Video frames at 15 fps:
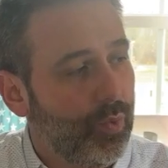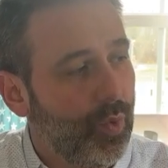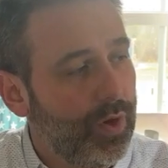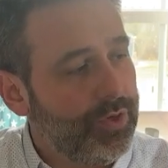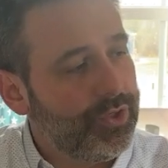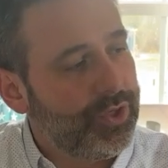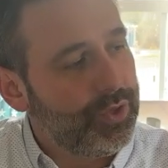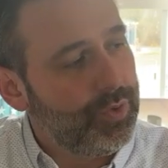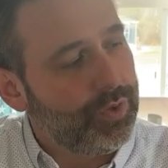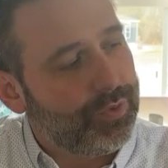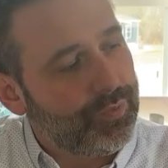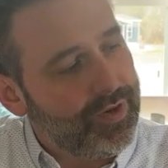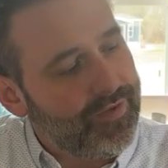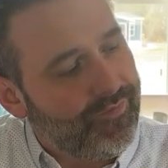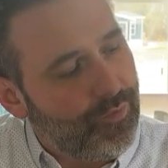1, 2,
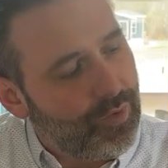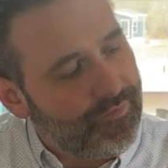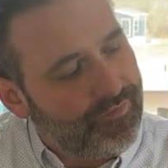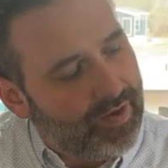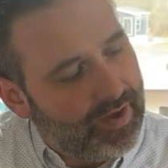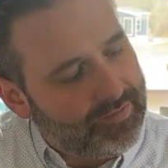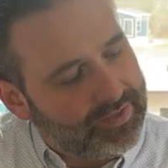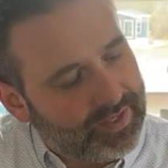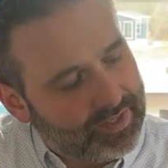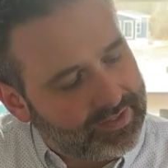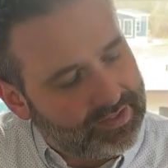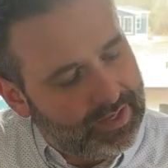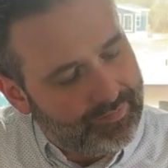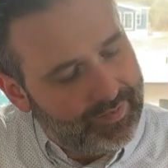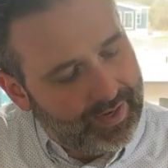3, 4, 5, 6,
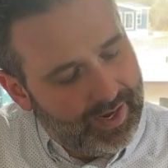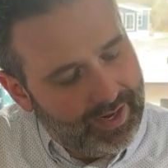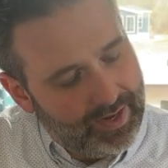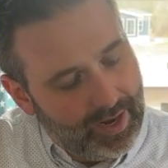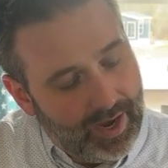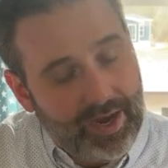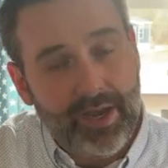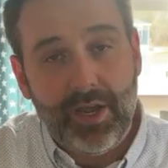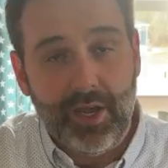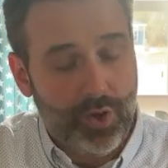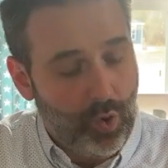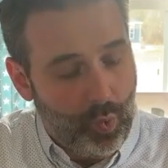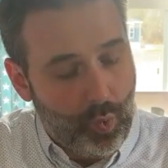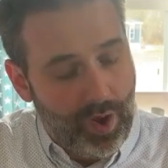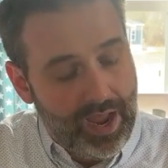7, 8, 9,
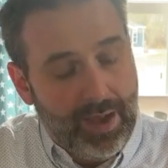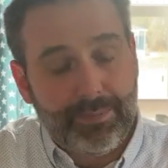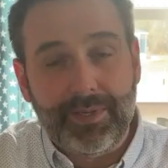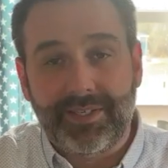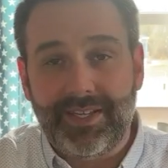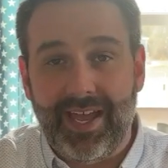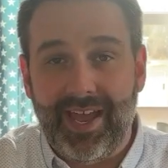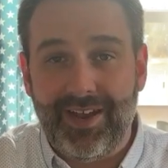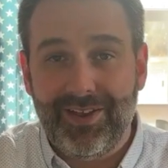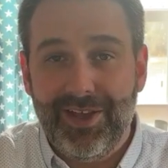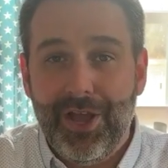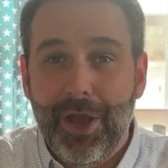way up to 10.